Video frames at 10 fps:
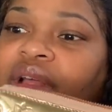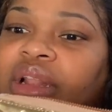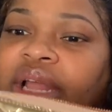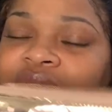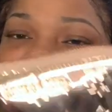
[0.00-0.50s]

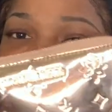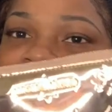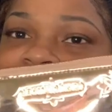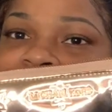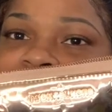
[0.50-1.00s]
Like
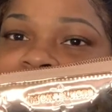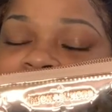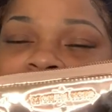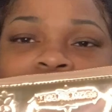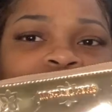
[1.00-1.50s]

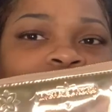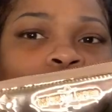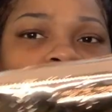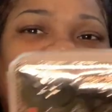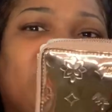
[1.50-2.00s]

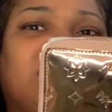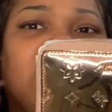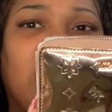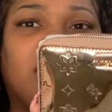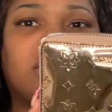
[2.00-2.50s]

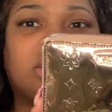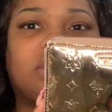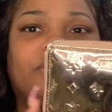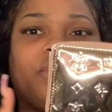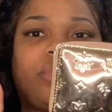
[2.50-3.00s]
$40
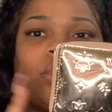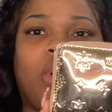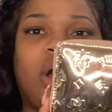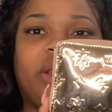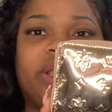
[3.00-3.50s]
for the
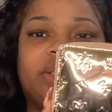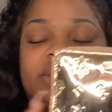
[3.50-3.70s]
wallet,